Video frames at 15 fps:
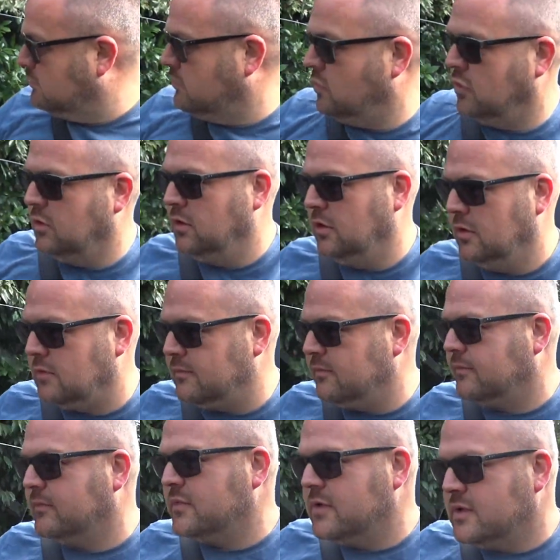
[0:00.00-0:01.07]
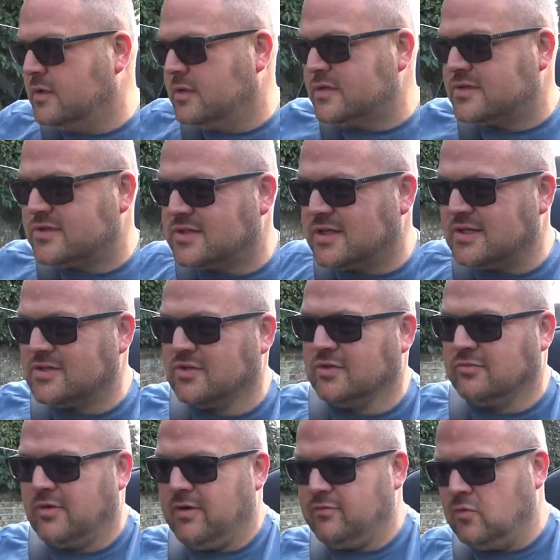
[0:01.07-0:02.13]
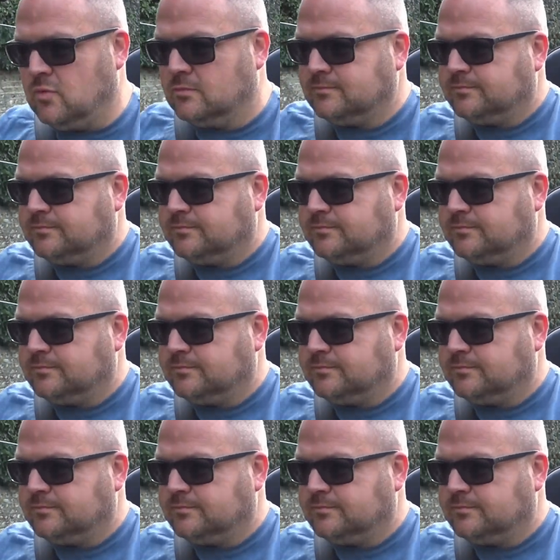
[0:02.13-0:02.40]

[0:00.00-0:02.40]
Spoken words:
Whoa. Skids on the gravel.